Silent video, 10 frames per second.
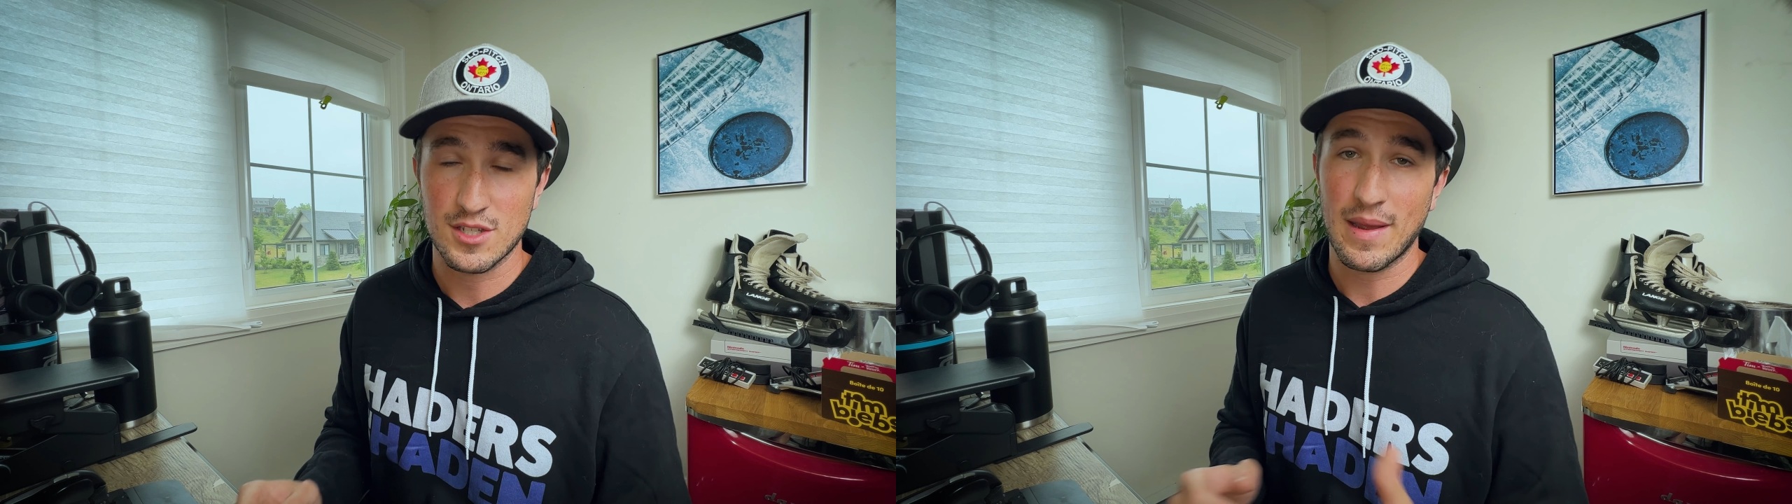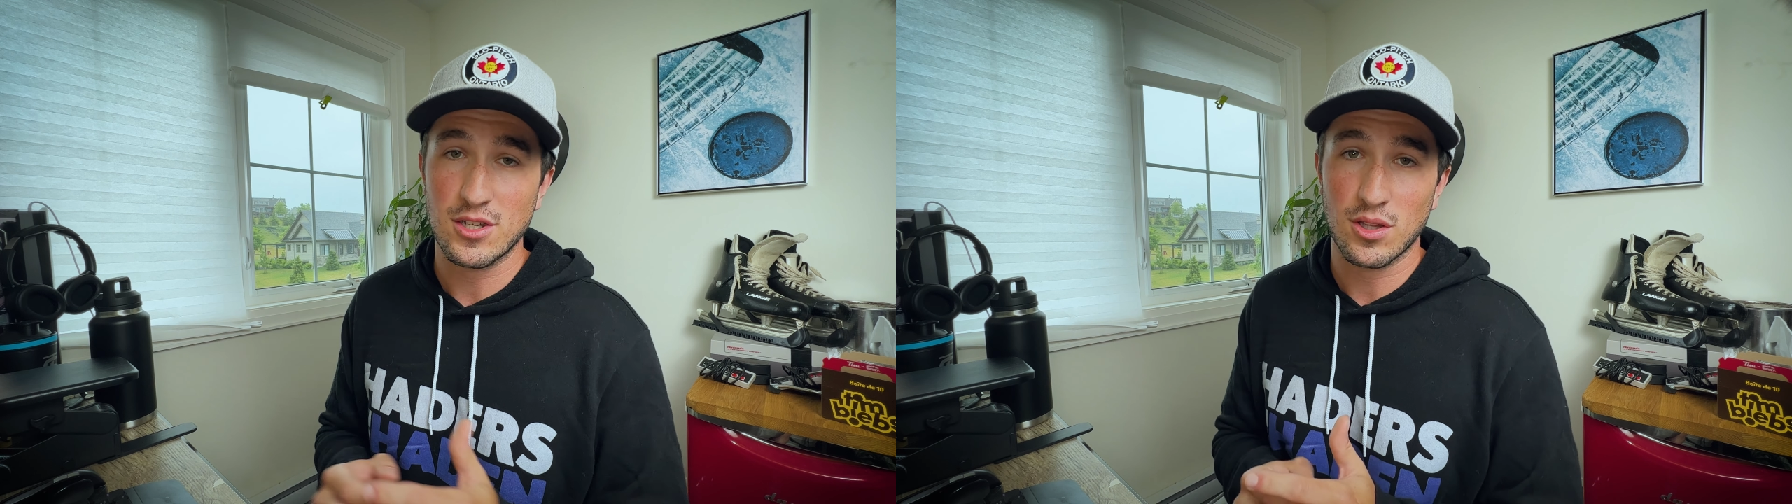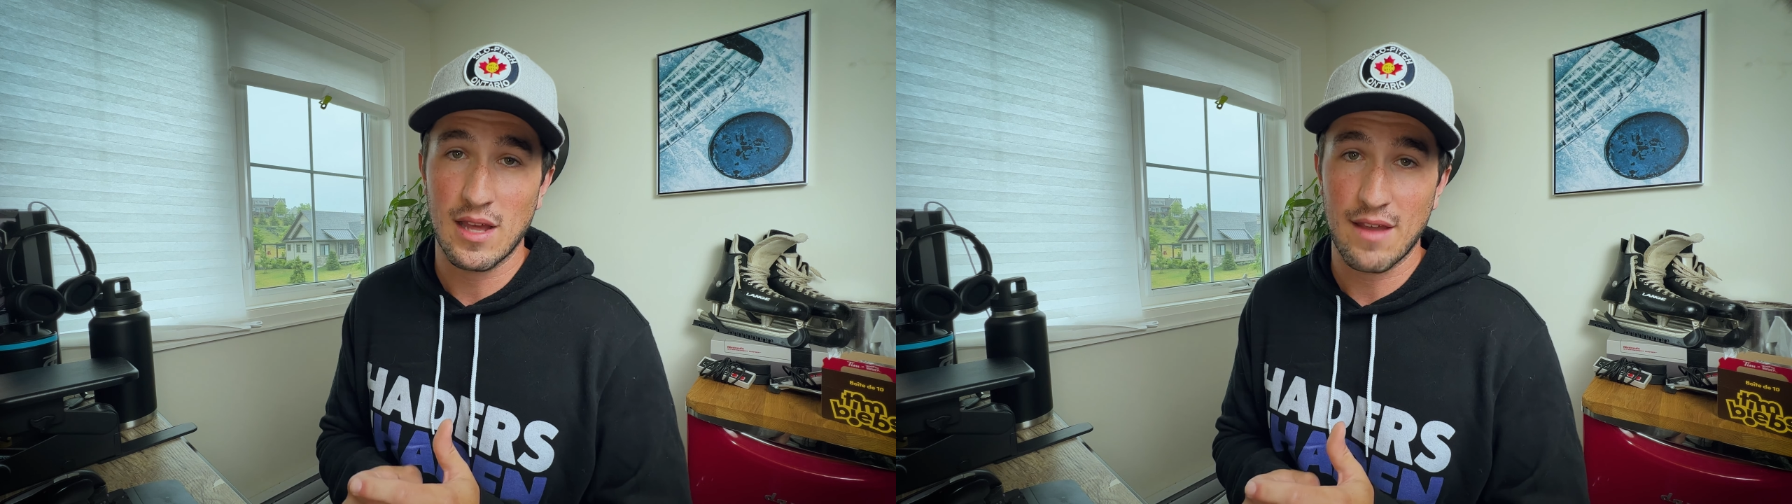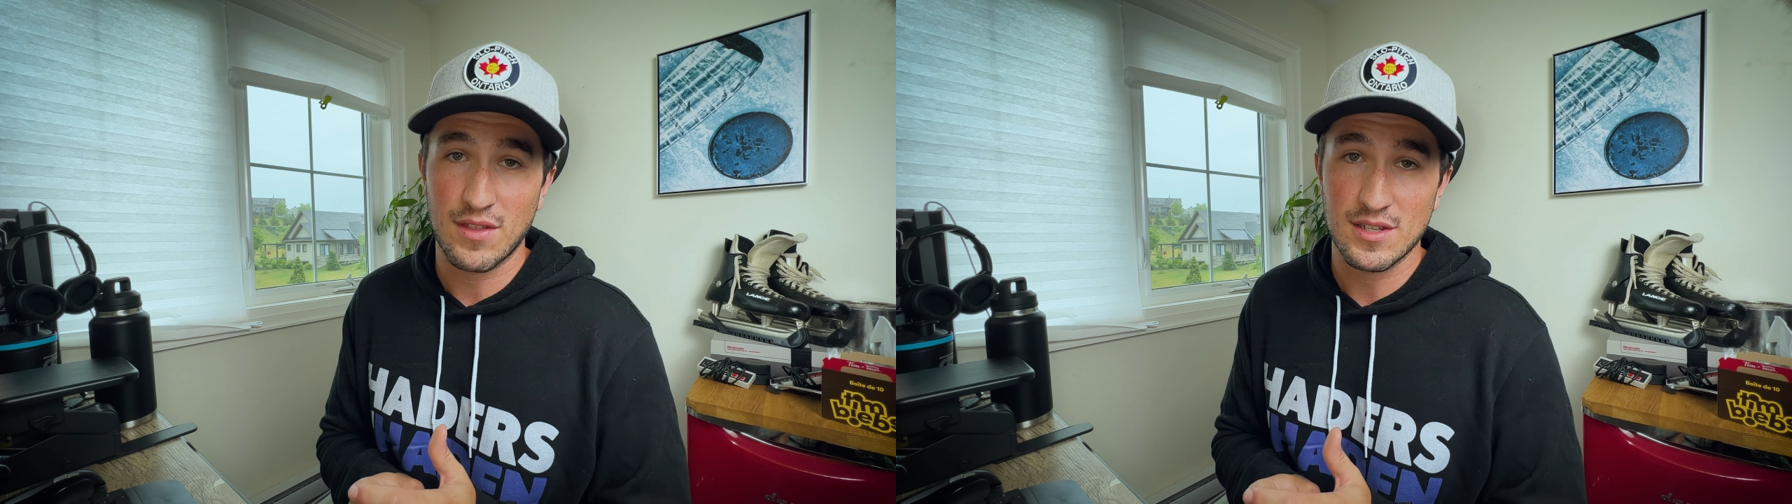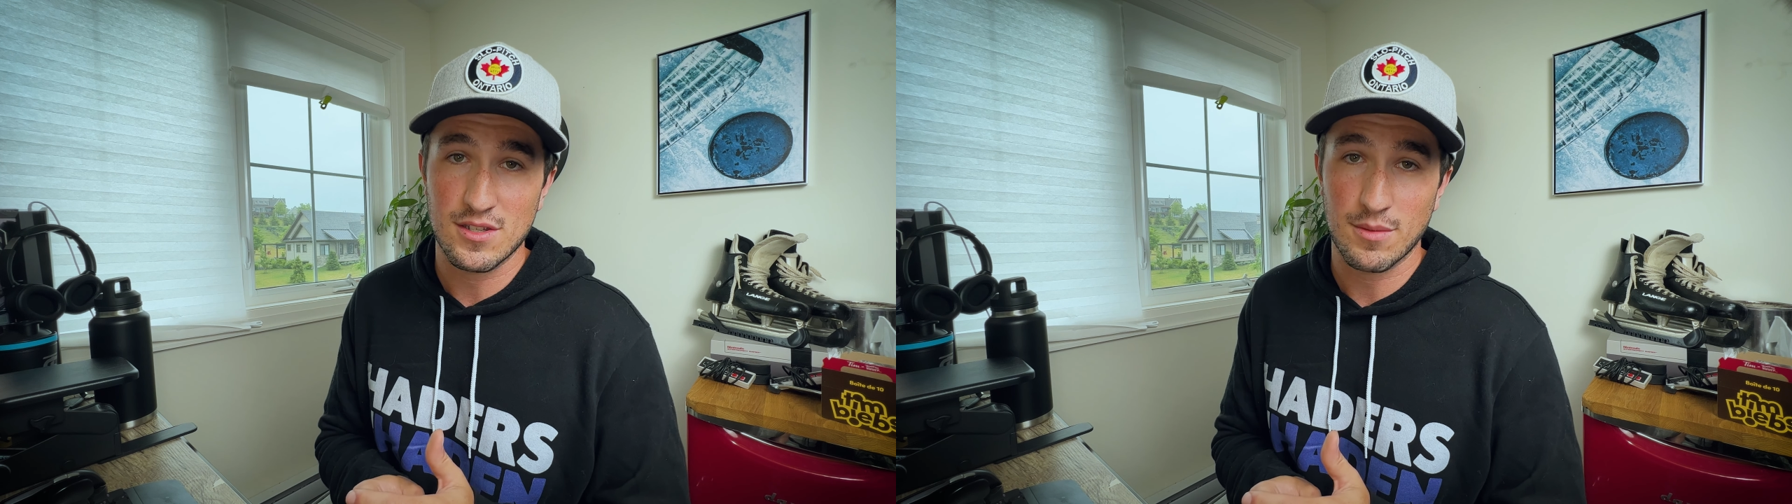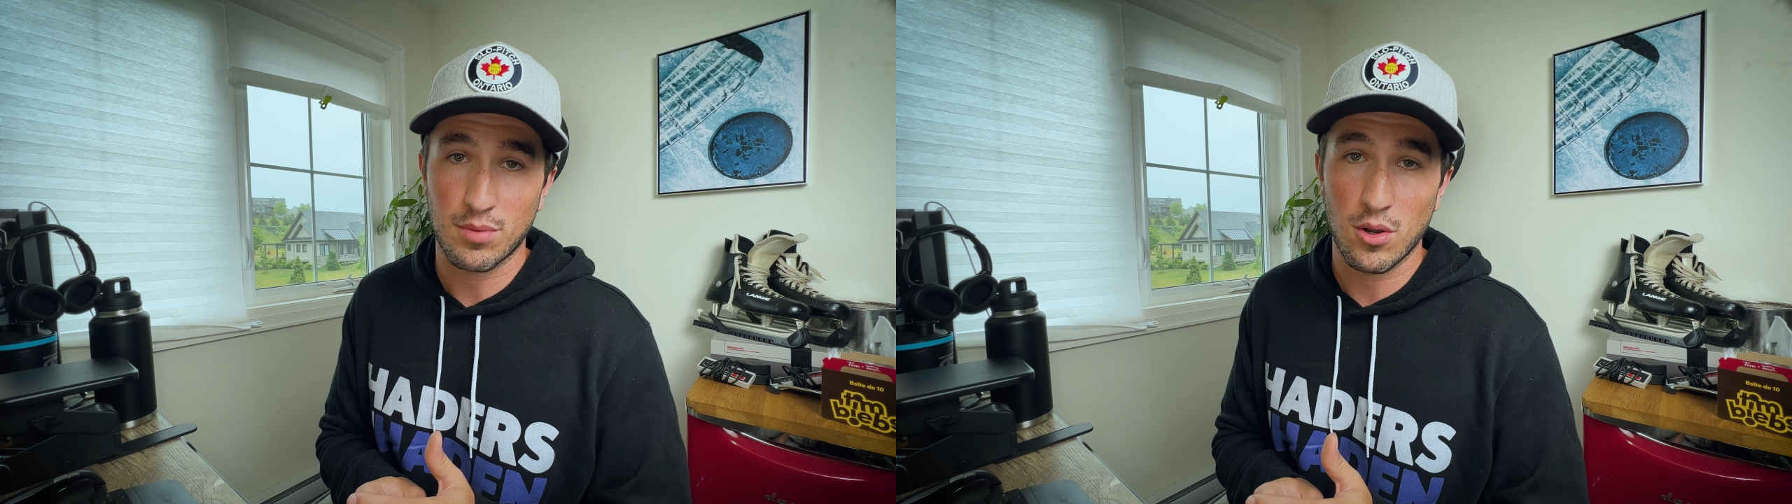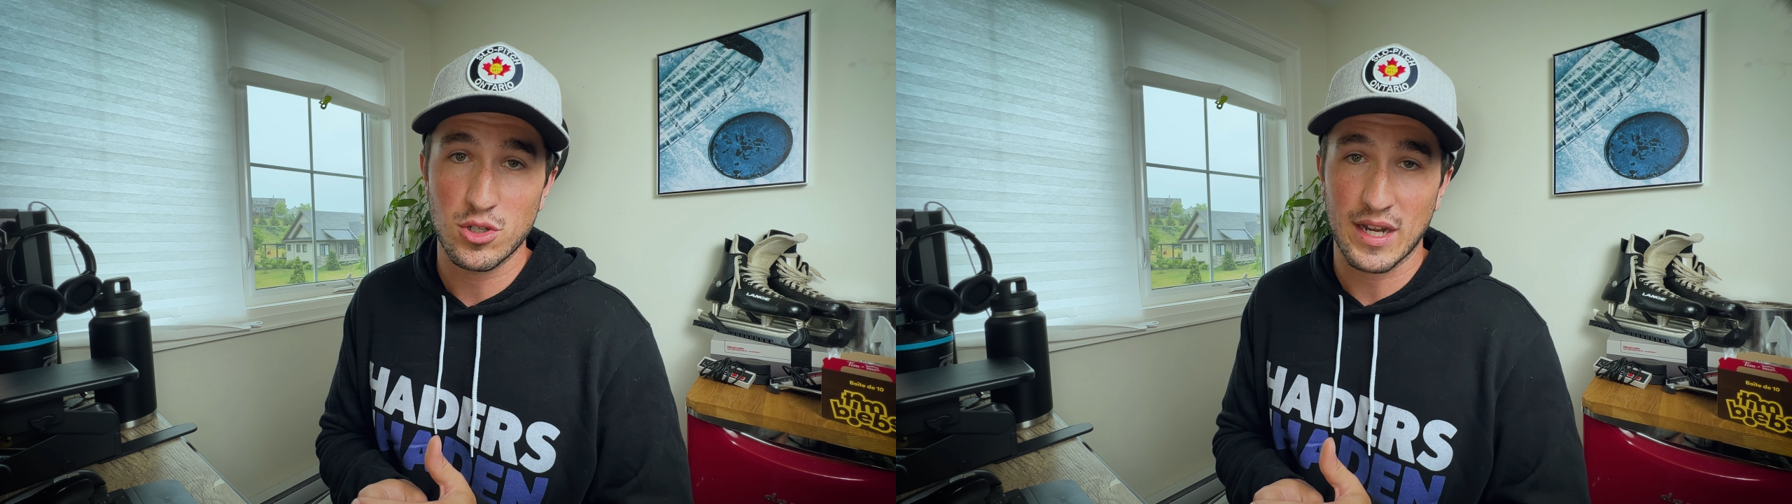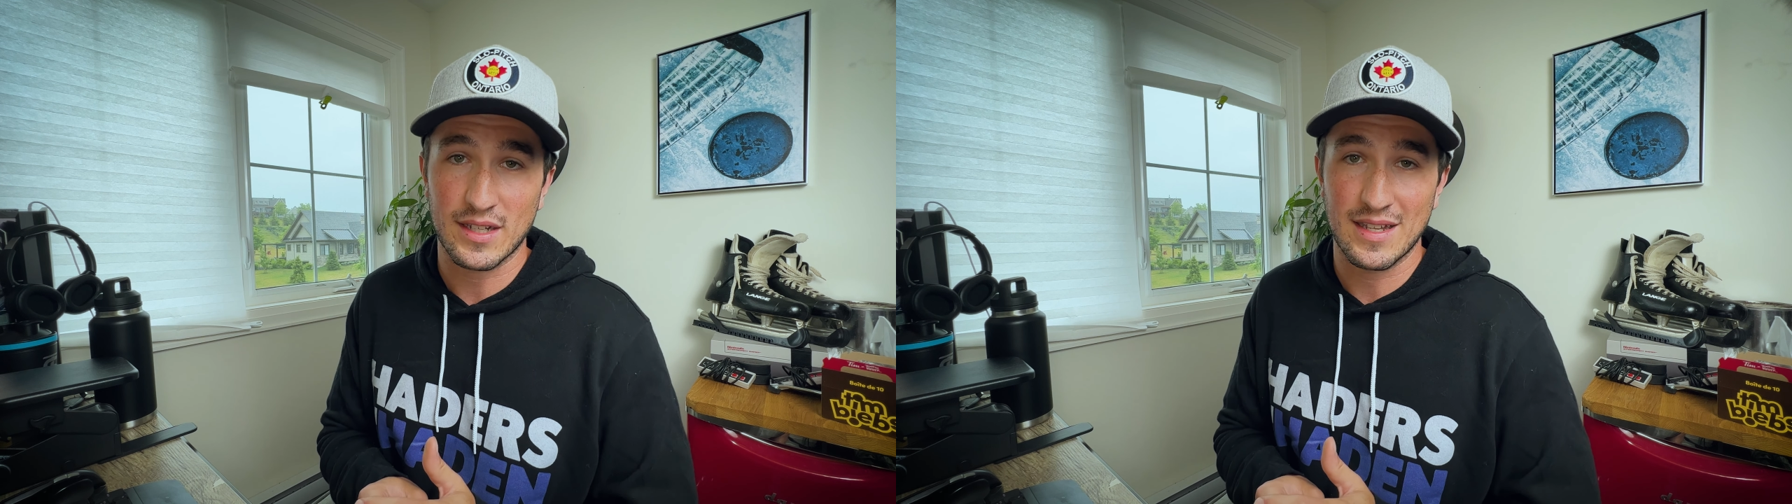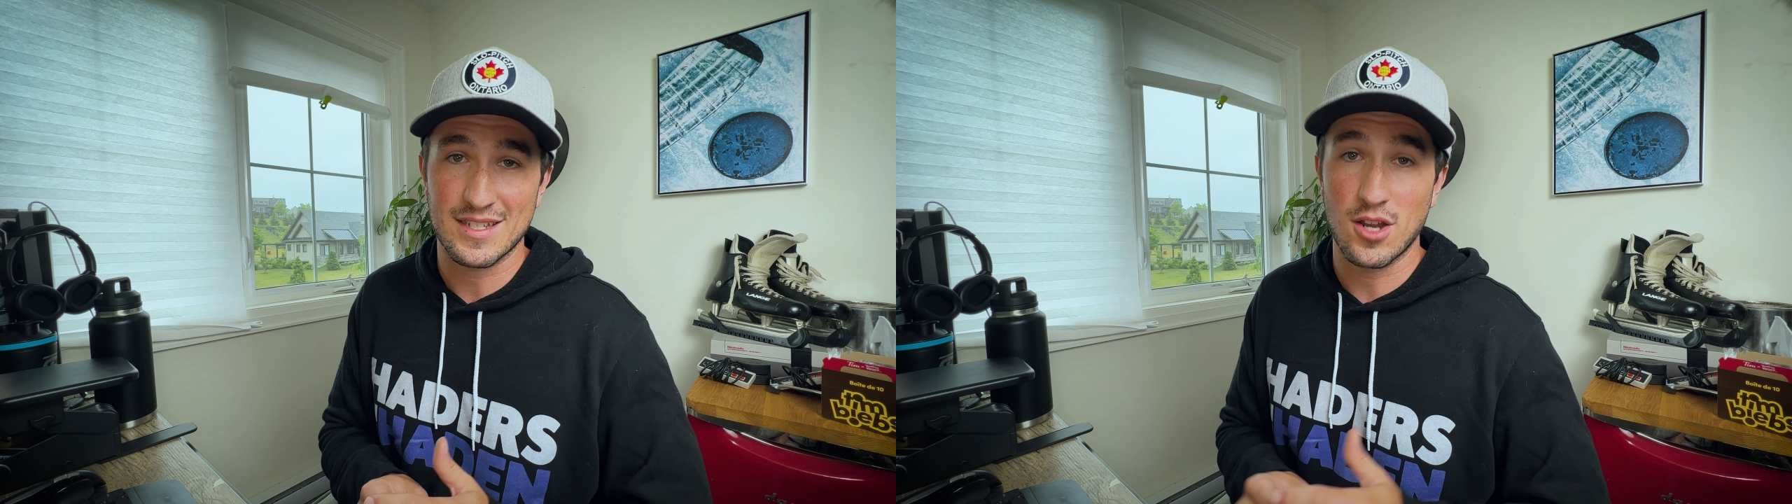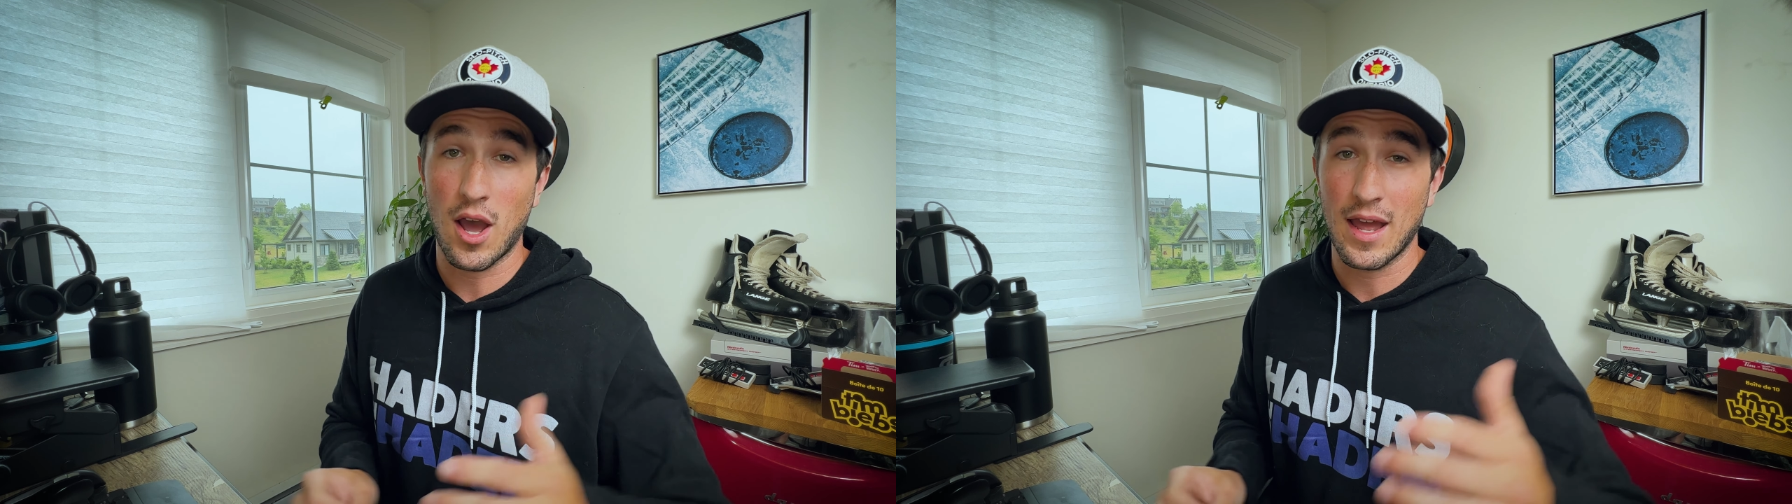especially if this is a project
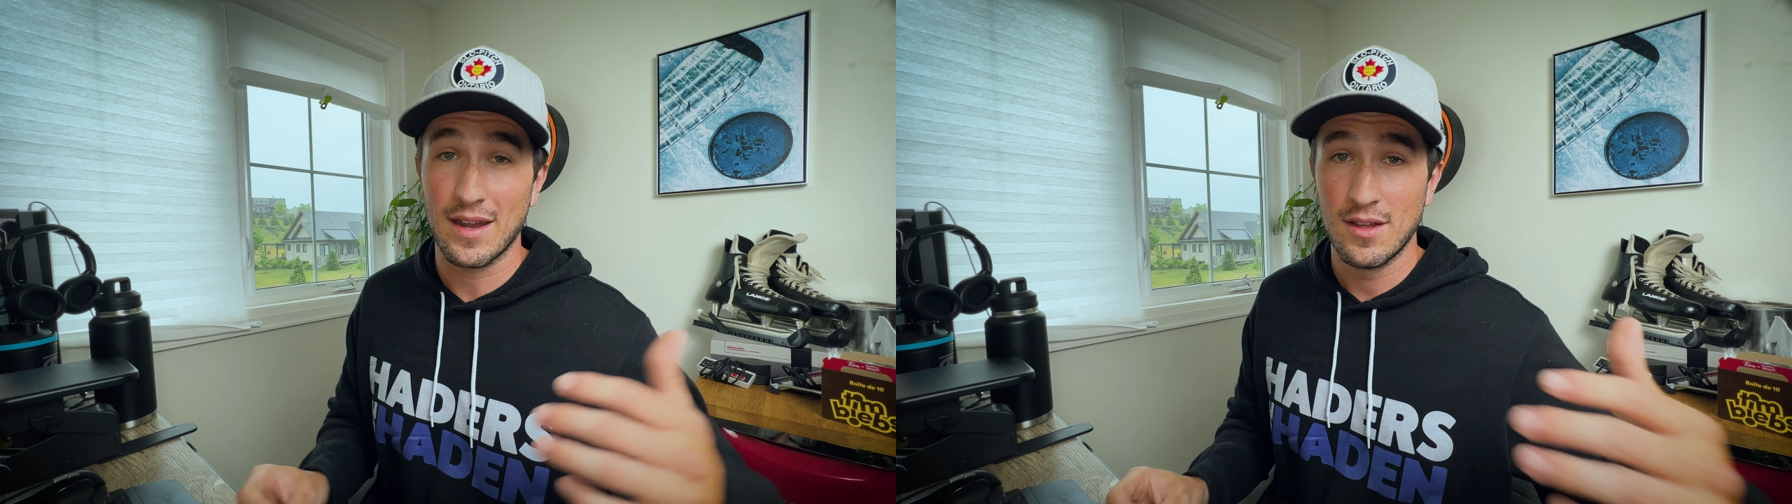that's not